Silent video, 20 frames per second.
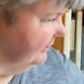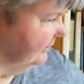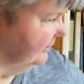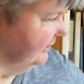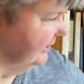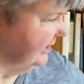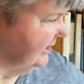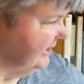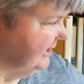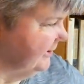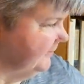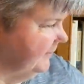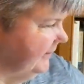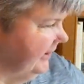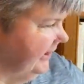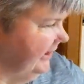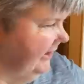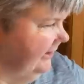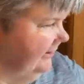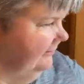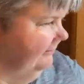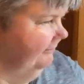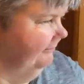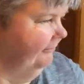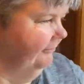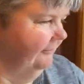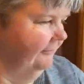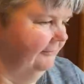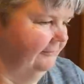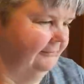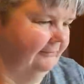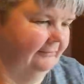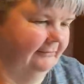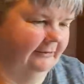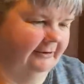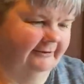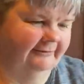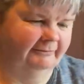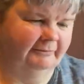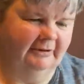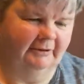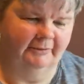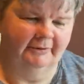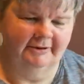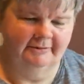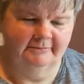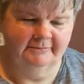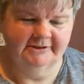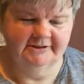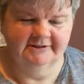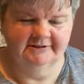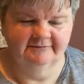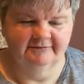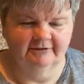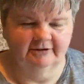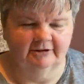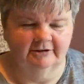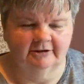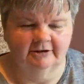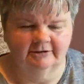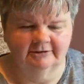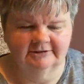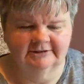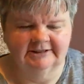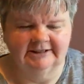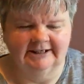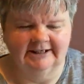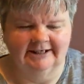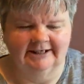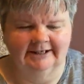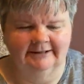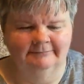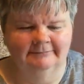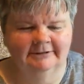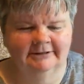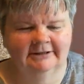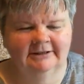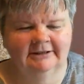This has been one of my whips for a long time,